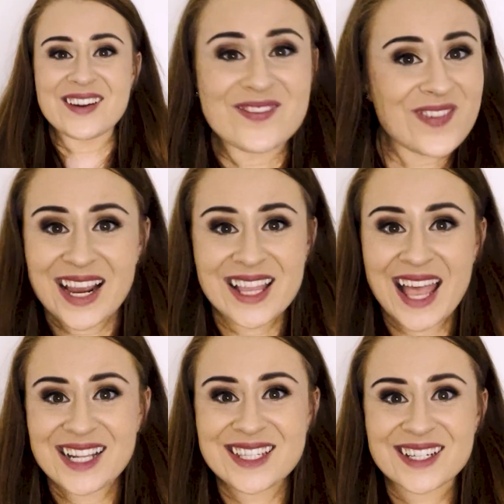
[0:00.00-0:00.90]
Write a
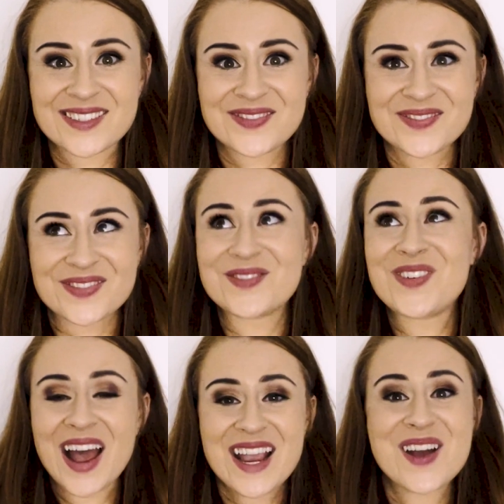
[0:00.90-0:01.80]
letter.
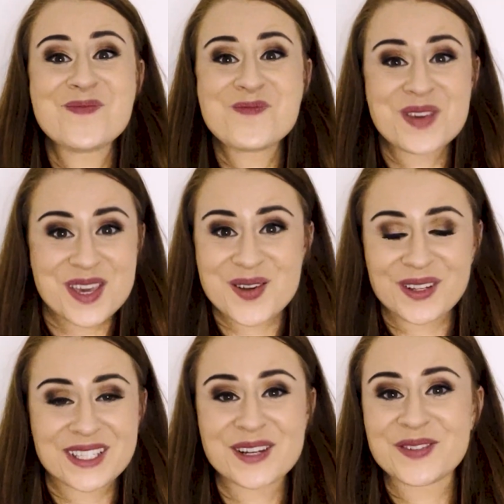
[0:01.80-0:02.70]
Write a
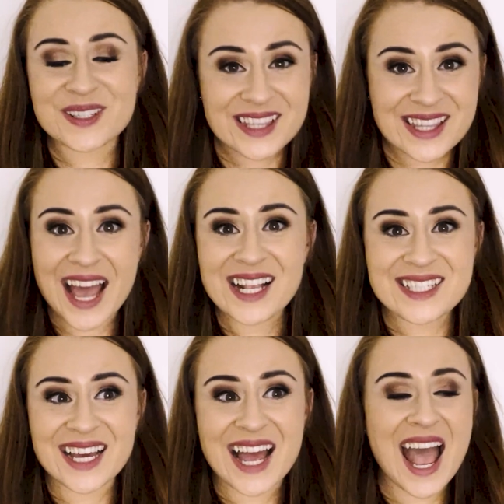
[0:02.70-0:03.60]
beautiful letter.